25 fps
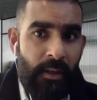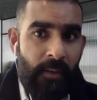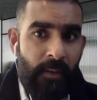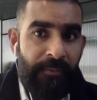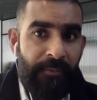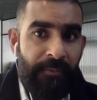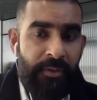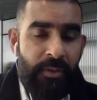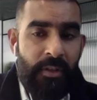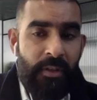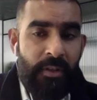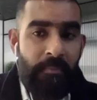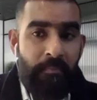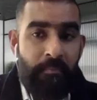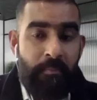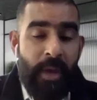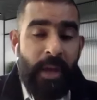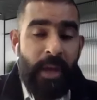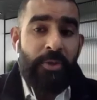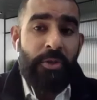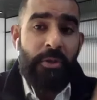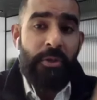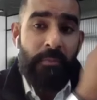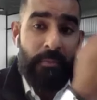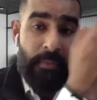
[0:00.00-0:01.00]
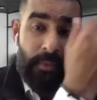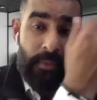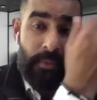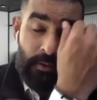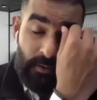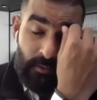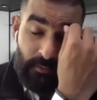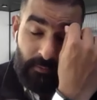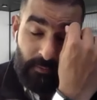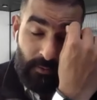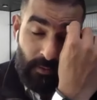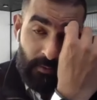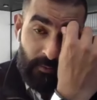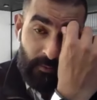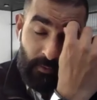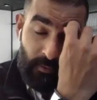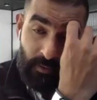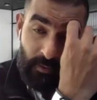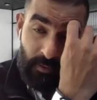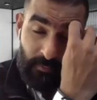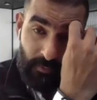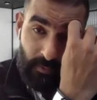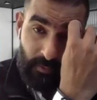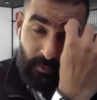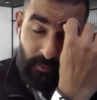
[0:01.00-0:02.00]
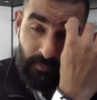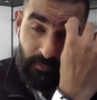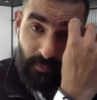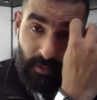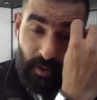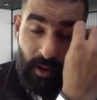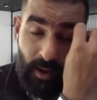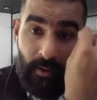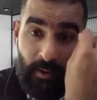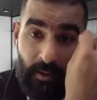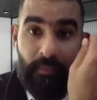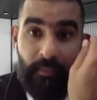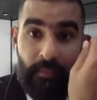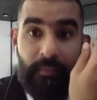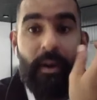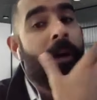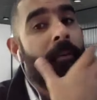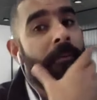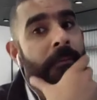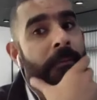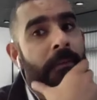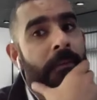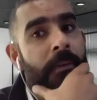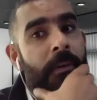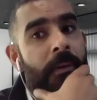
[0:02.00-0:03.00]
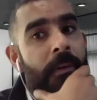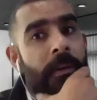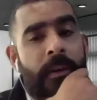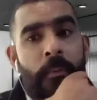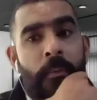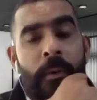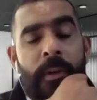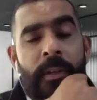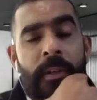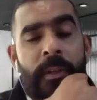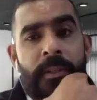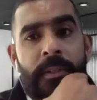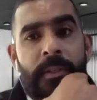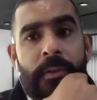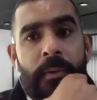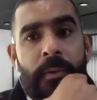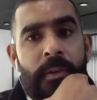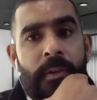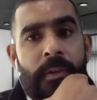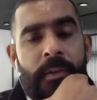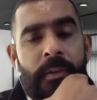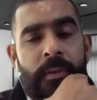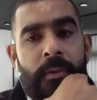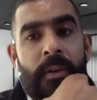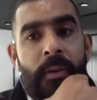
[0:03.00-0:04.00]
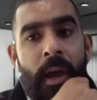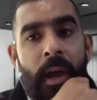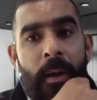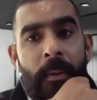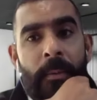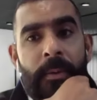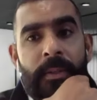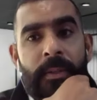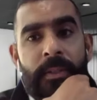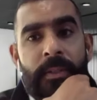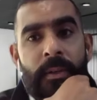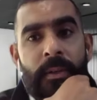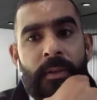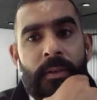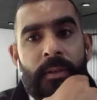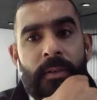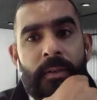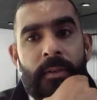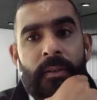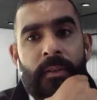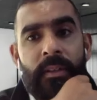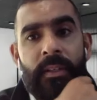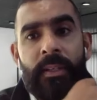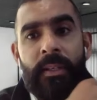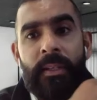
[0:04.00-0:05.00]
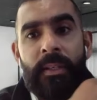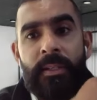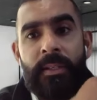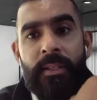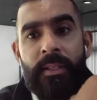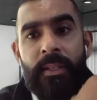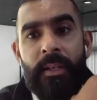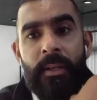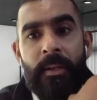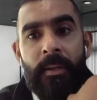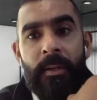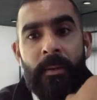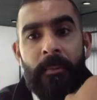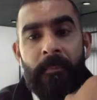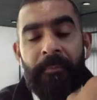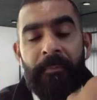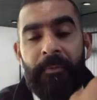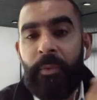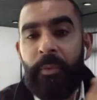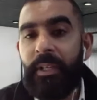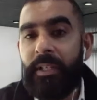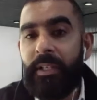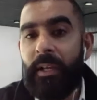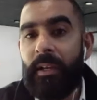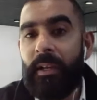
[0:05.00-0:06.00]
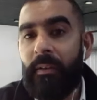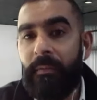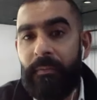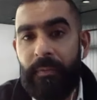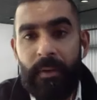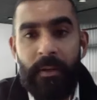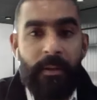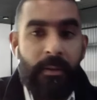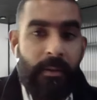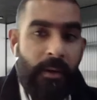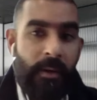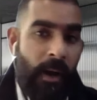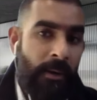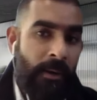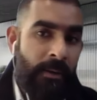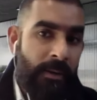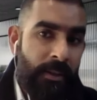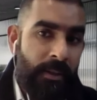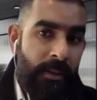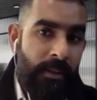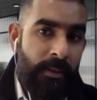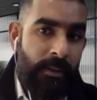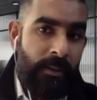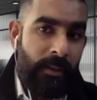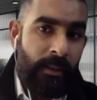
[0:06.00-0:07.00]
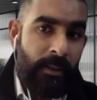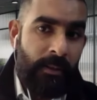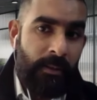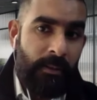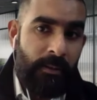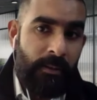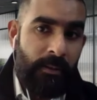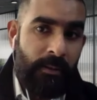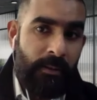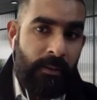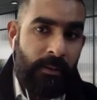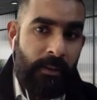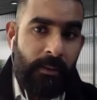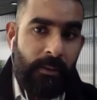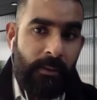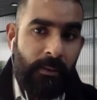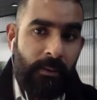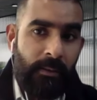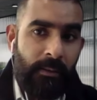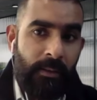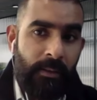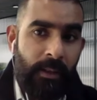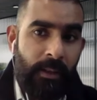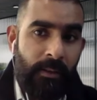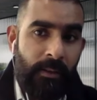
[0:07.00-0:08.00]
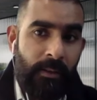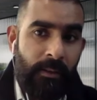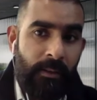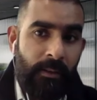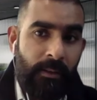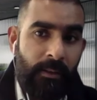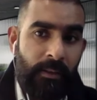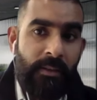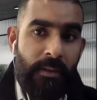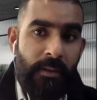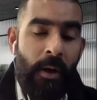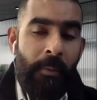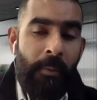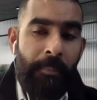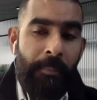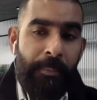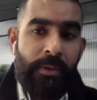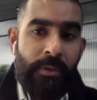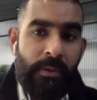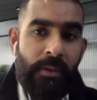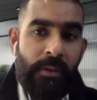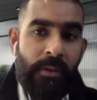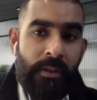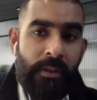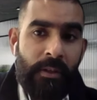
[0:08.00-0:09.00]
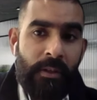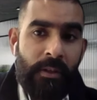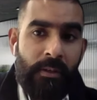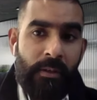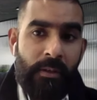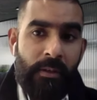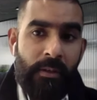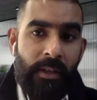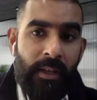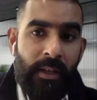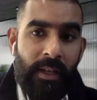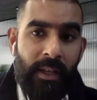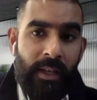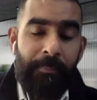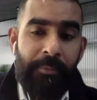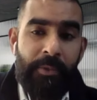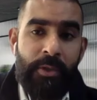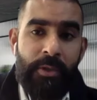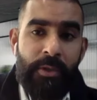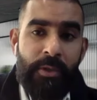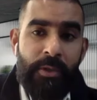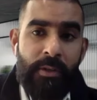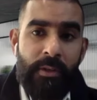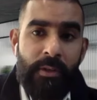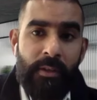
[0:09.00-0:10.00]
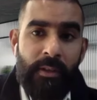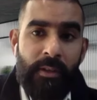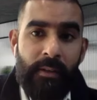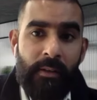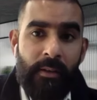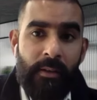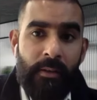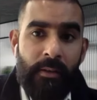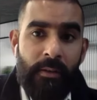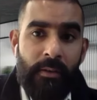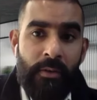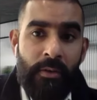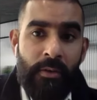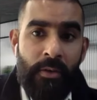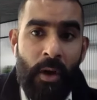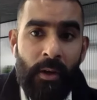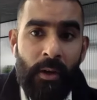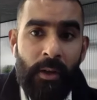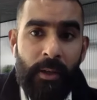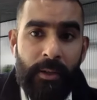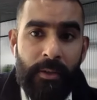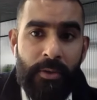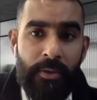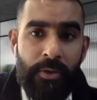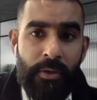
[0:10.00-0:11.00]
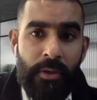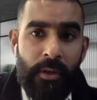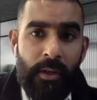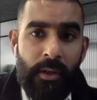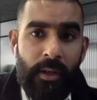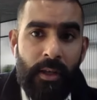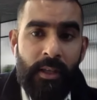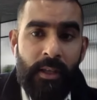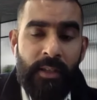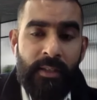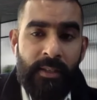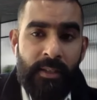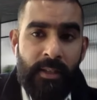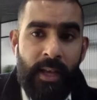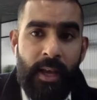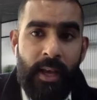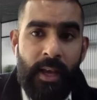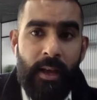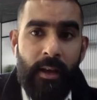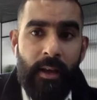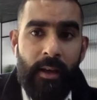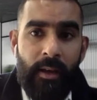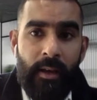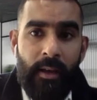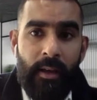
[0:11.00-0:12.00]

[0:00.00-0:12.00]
So the measurement of Africa and what it's going to do and how it's going to do things, we take it for granted that this opportunity to capture that knowledge is there.